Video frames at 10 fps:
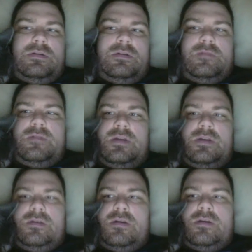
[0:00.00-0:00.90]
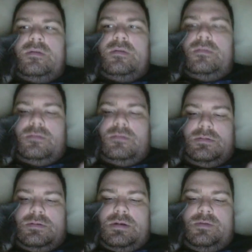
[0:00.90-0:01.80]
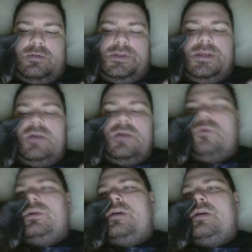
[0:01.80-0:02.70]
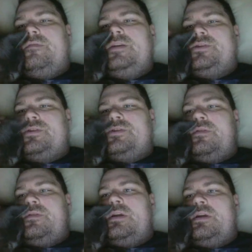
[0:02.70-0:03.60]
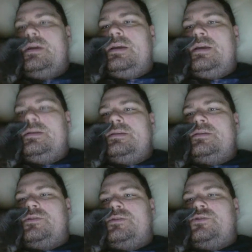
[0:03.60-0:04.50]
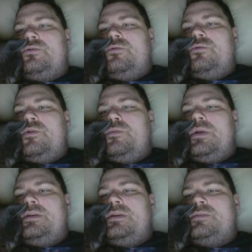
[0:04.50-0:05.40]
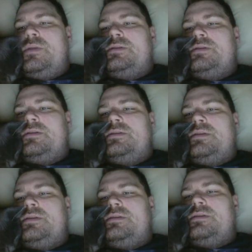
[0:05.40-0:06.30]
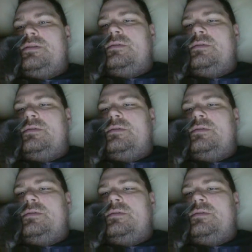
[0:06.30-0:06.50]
anything. I don't see a whole lot of features on there. It says control room, but it just basically says the